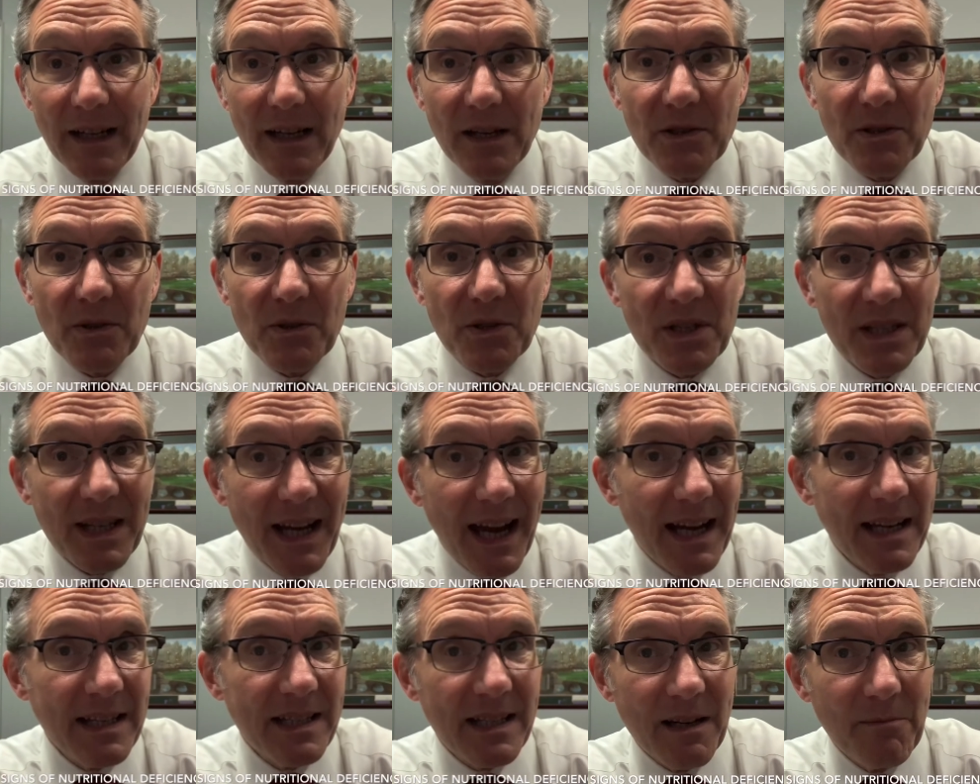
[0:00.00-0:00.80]
So
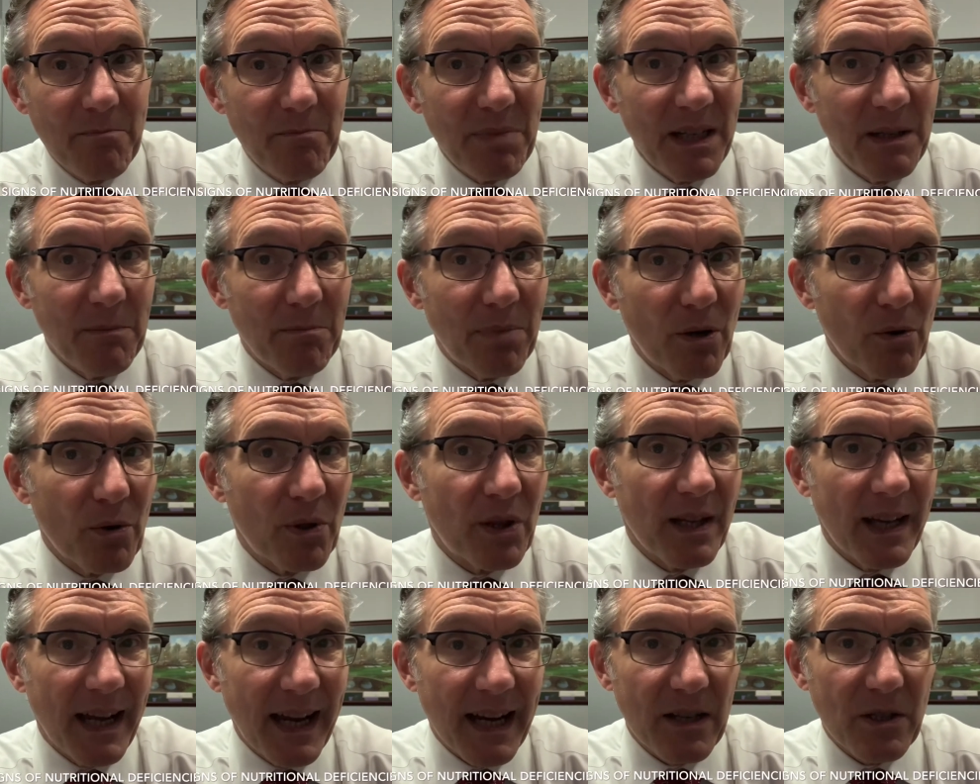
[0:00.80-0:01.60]
signs can be
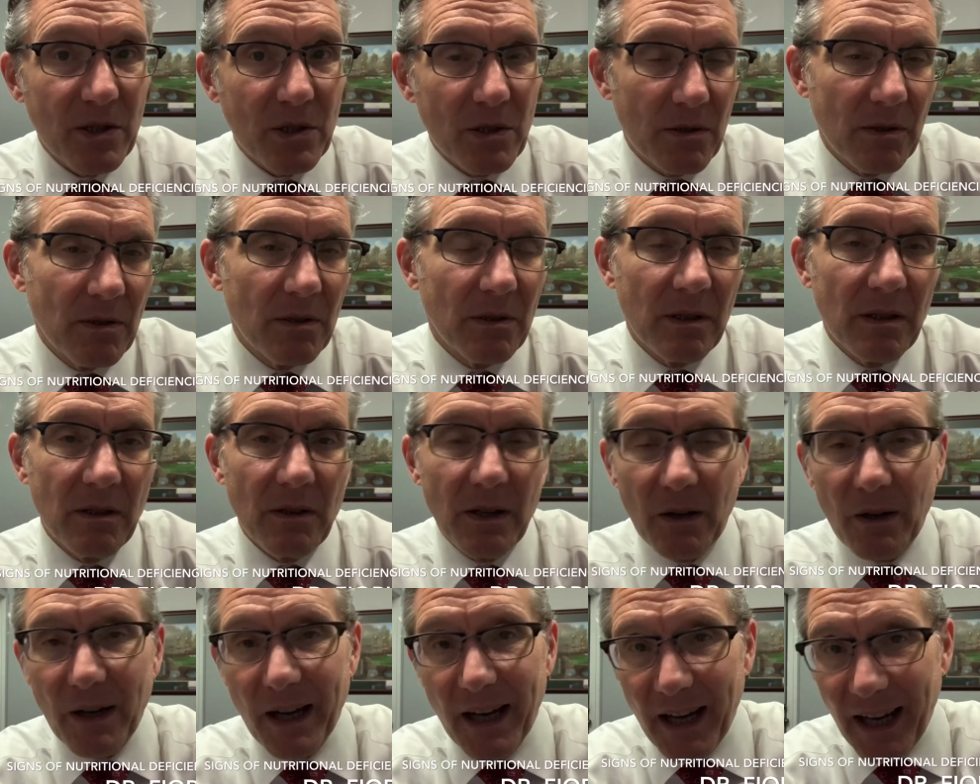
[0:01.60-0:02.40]
both
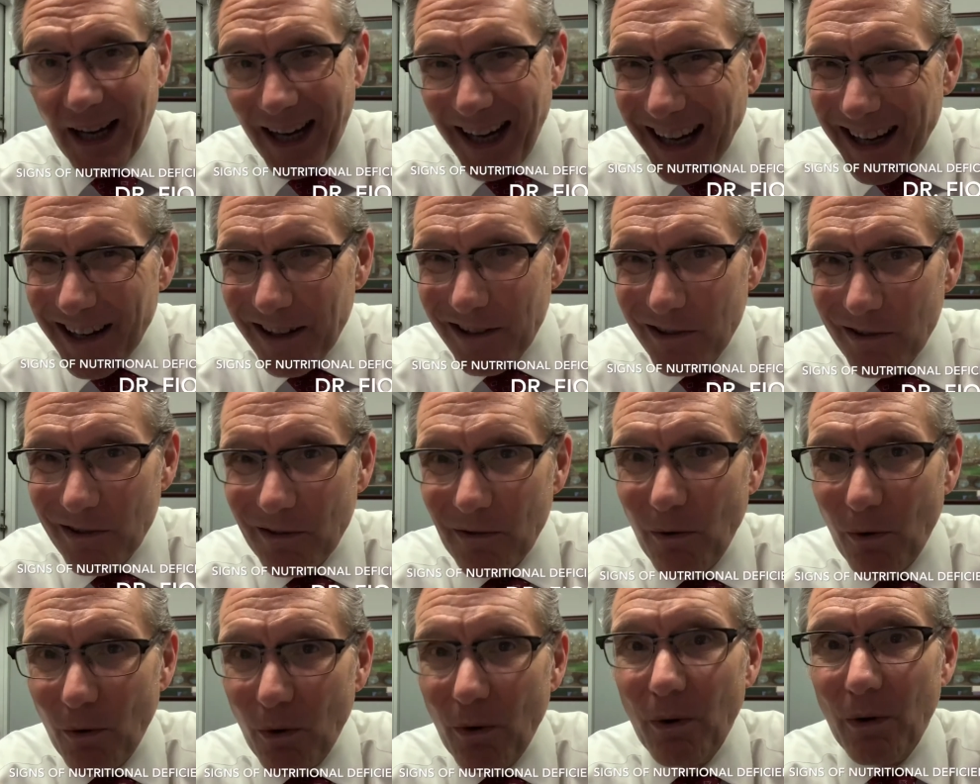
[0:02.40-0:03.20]
external and
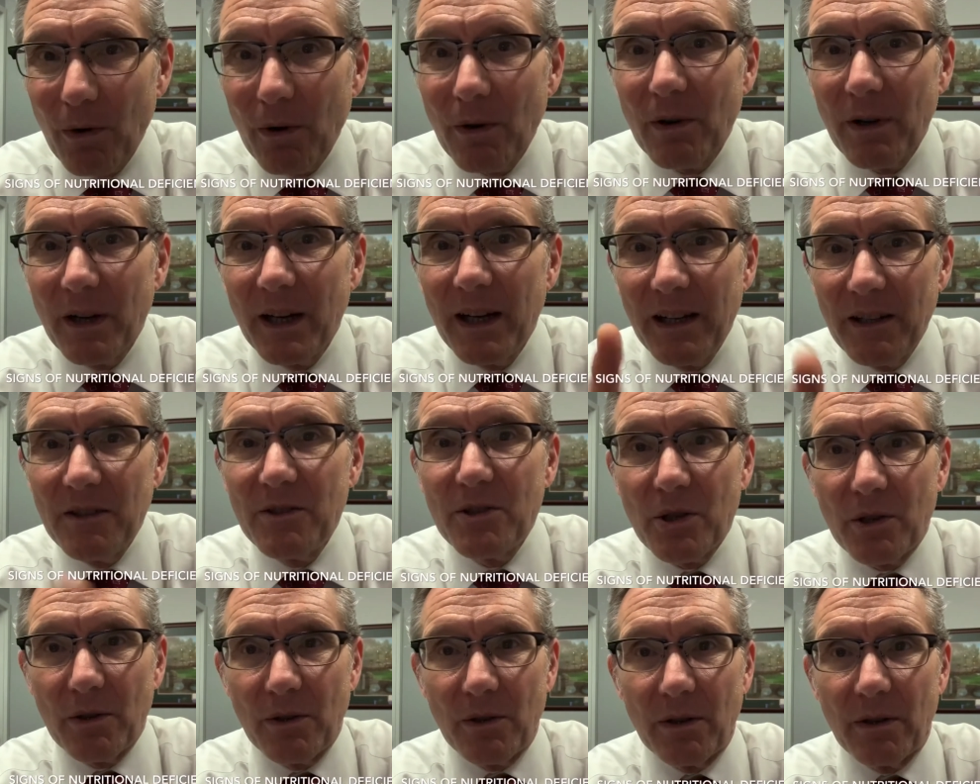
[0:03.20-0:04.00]
or
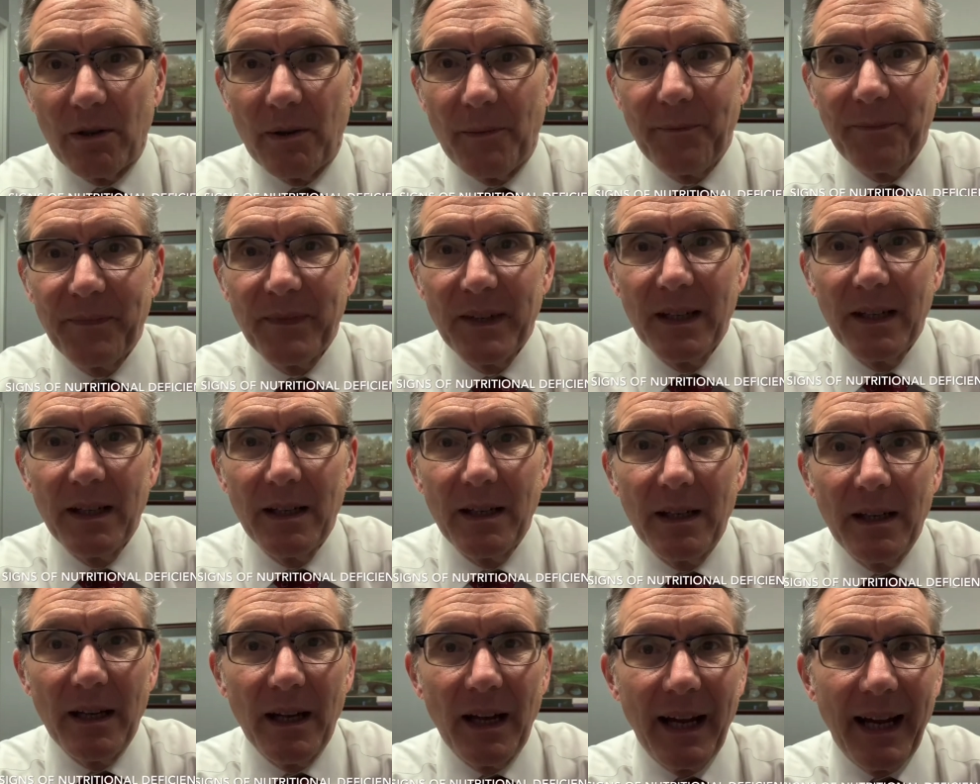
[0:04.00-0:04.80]
internal,
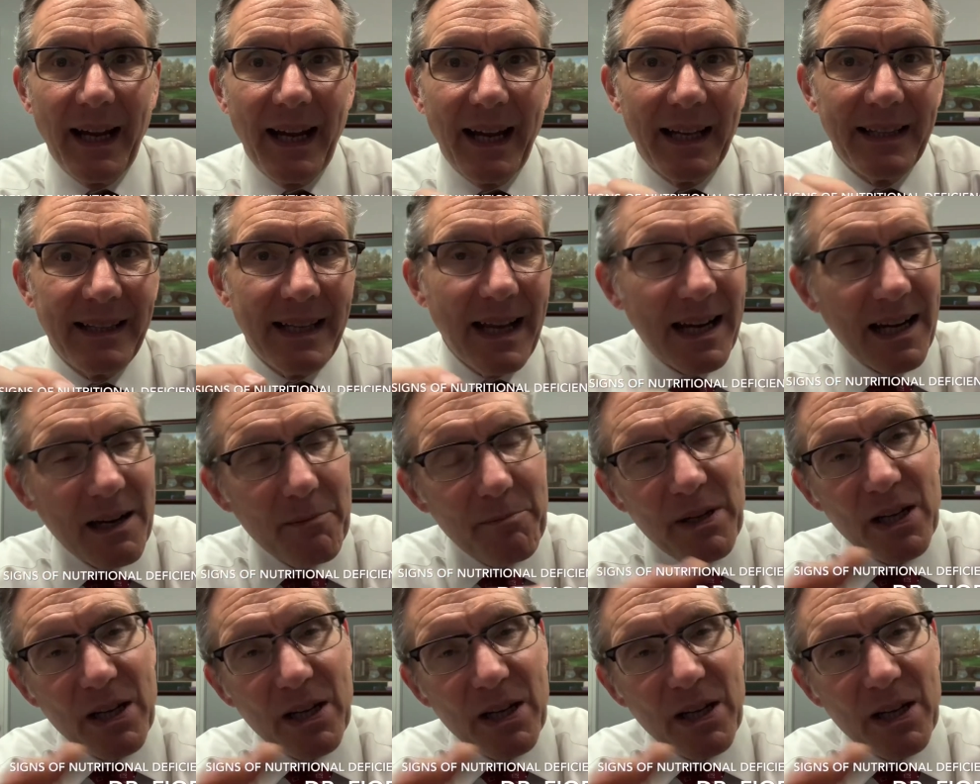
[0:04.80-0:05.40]
and they can be